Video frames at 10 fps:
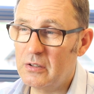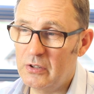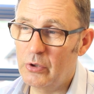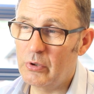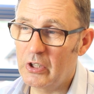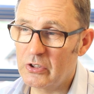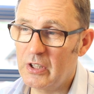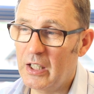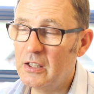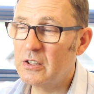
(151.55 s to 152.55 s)
UK's
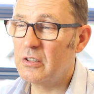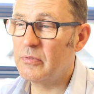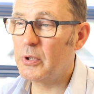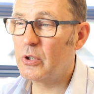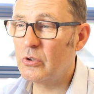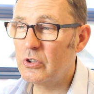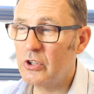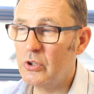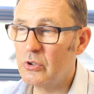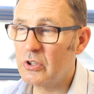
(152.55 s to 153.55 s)
NICE have begun
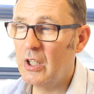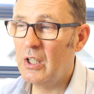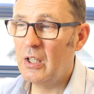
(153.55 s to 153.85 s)
to use